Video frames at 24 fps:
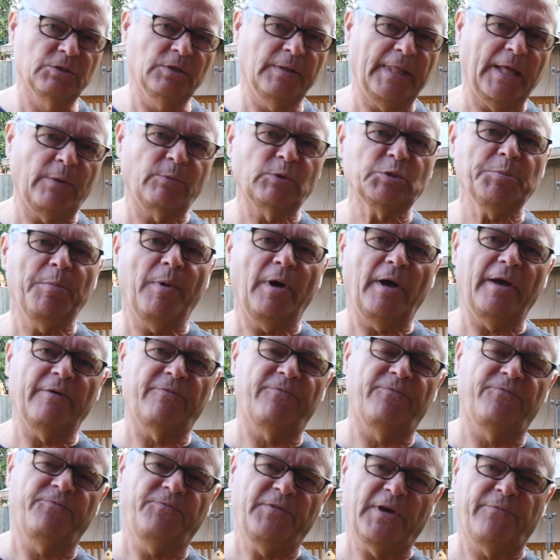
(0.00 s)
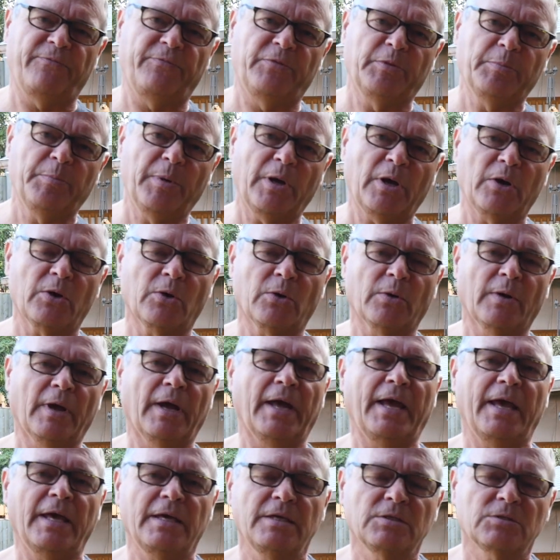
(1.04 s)
So that was my 5th bow, a
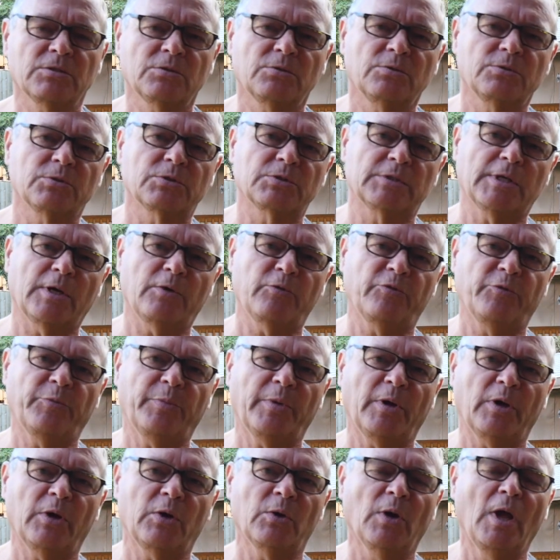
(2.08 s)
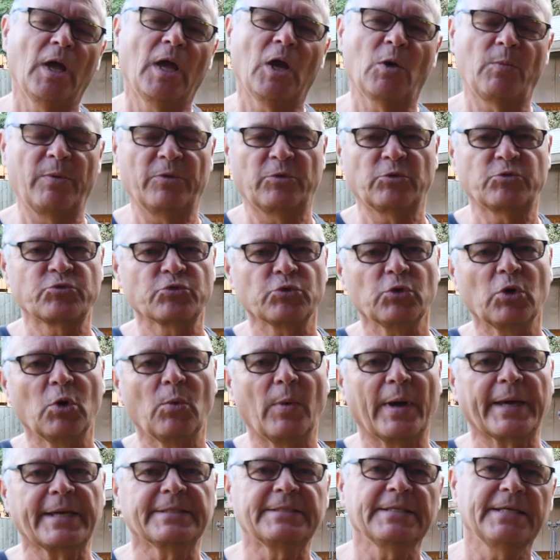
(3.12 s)
Hazel self bow with a draw
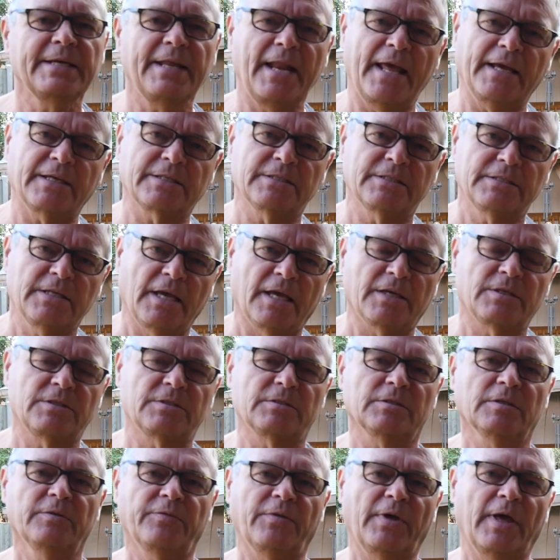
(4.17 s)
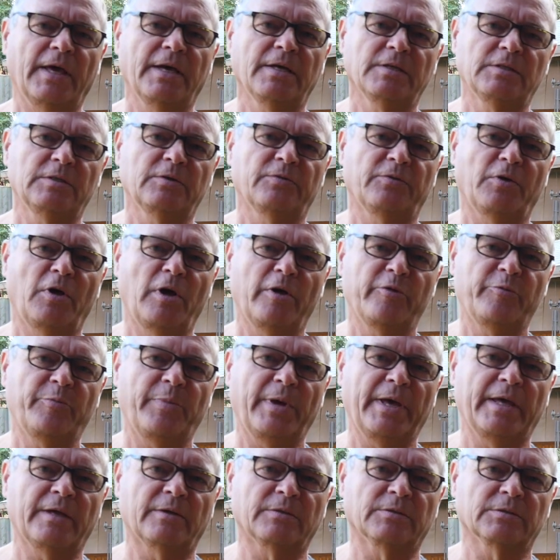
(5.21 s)
weight in excess of 85
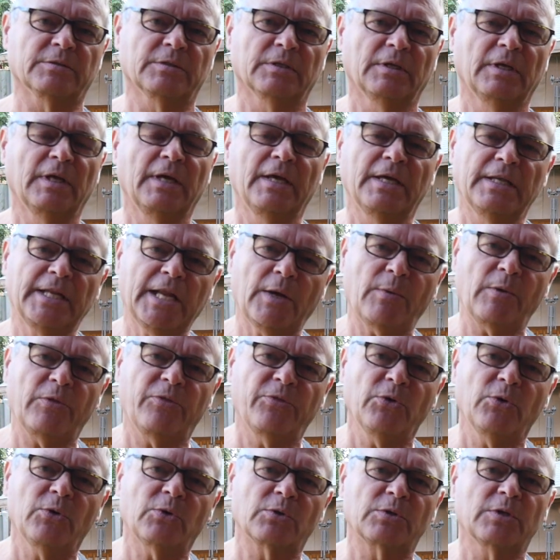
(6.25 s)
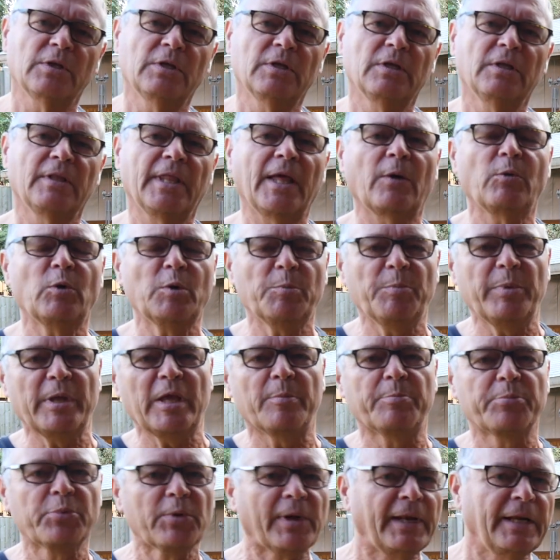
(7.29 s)
pounds. Now I thought that would be a
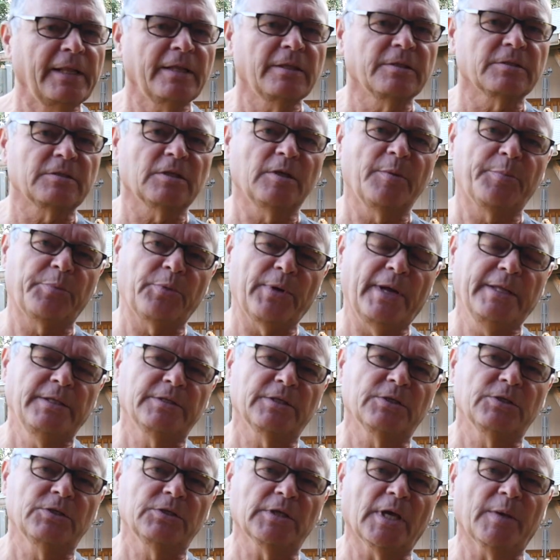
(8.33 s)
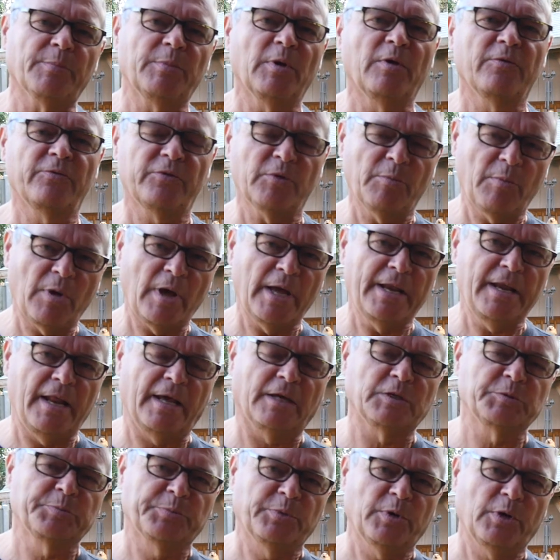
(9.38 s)
brilliant apprenticeship for my
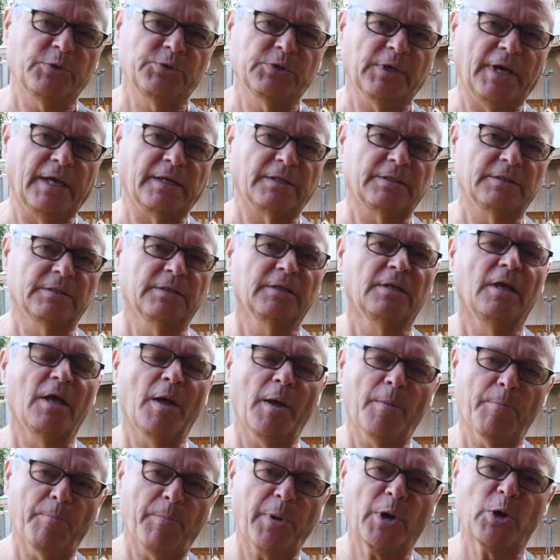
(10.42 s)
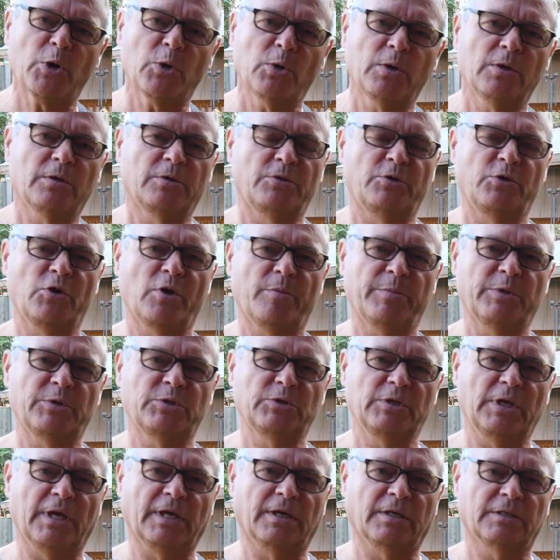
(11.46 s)
next project. Bow number
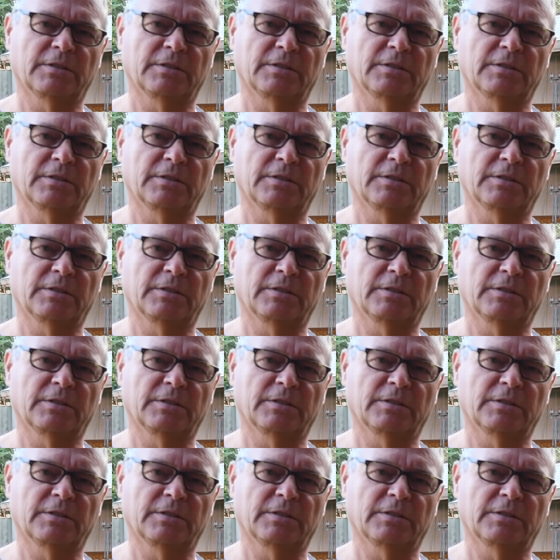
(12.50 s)
6.